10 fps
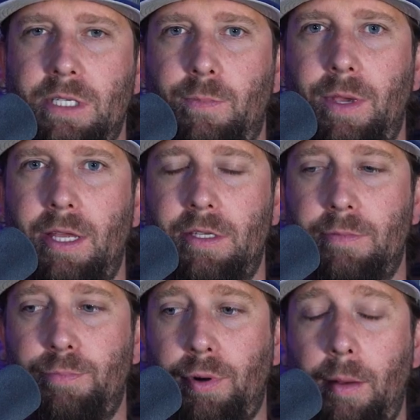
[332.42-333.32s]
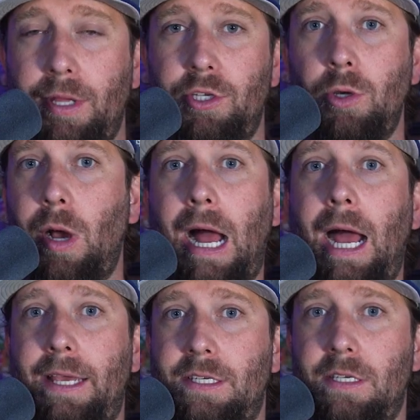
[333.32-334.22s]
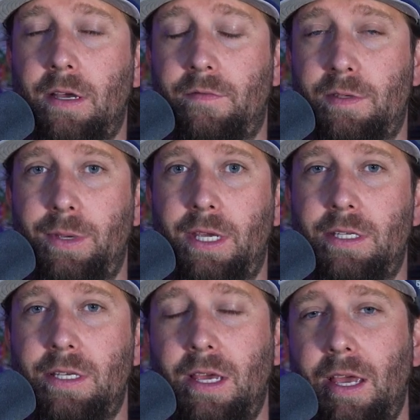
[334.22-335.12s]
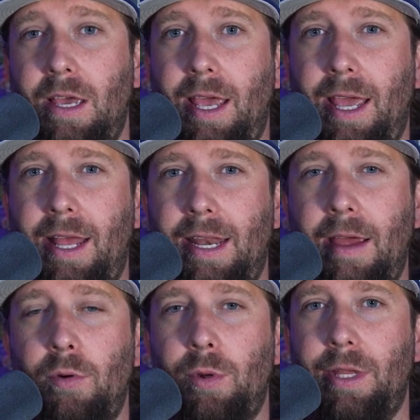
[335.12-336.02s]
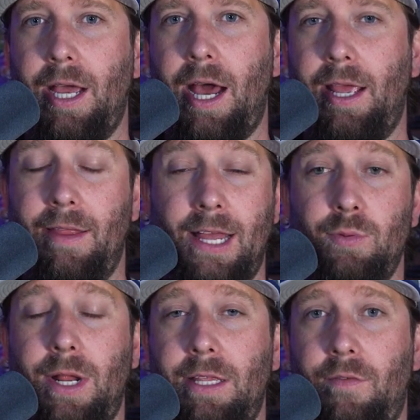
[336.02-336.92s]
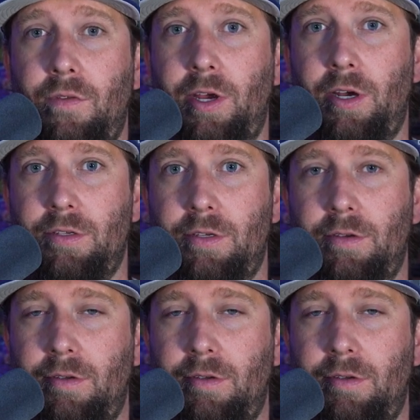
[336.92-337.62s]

speeds, probably too high of speeds, and never really got it. And that's what I did for years.